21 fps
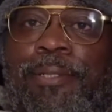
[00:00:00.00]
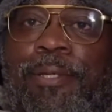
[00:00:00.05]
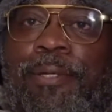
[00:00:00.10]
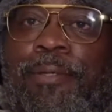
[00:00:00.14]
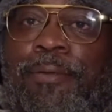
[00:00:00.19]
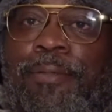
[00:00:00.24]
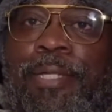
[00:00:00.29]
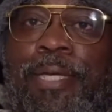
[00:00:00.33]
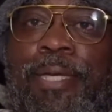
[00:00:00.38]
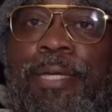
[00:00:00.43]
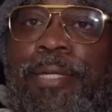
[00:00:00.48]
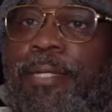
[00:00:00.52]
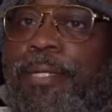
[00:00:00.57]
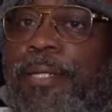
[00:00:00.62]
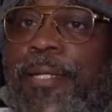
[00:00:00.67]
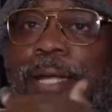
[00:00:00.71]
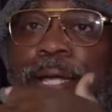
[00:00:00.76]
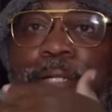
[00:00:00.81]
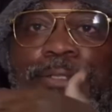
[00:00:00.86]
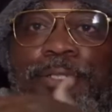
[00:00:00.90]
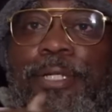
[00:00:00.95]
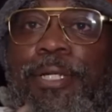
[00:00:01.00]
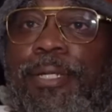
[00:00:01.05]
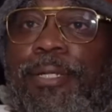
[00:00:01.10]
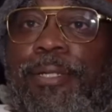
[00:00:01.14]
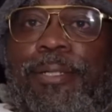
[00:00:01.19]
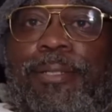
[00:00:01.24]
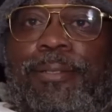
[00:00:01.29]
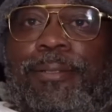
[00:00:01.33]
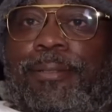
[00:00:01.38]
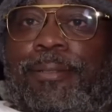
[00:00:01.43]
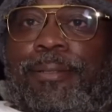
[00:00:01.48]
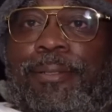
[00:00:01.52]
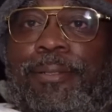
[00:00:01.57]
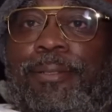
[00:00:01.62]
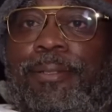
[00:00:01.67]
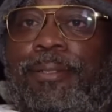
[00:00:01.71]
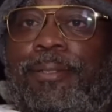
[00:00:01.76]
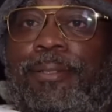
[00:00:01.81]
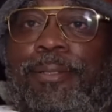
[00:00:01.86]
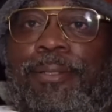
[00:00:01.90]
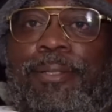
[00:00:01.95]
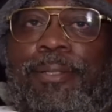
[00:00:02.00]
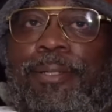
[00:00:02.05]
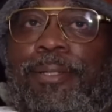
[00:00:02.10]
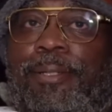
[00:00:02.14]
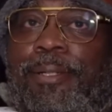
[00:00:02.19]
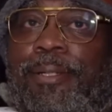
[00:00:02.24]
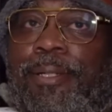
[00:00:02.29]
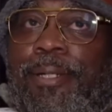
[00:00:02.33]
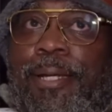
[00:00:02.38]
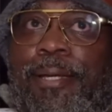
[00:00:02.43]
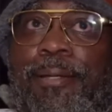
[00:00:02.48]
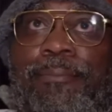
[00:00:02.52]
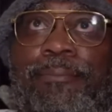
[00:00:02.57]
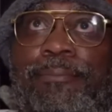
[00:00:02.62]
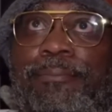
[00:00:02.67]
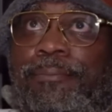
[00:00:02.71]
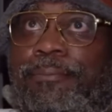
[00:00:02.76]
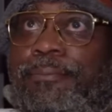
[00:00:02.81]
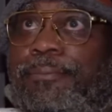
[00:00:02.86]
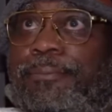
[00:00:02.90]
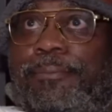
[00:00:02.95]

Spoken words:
you know, you can't get it out your head. And I'm